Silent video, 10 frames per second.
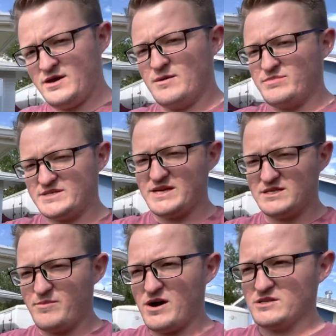besides the
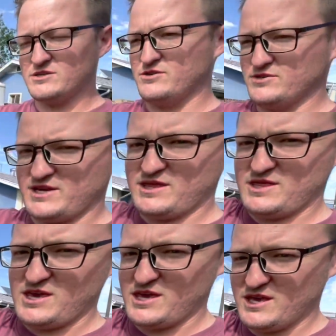box turtles and
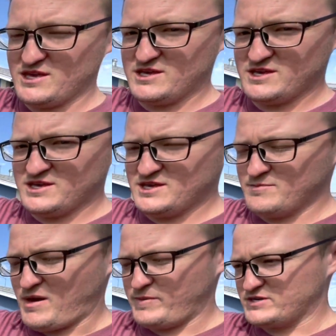the
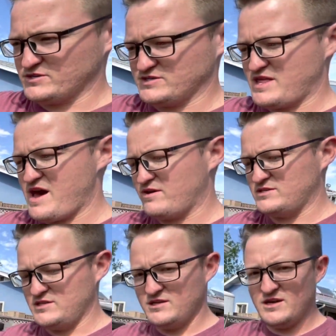baby turtles in the house.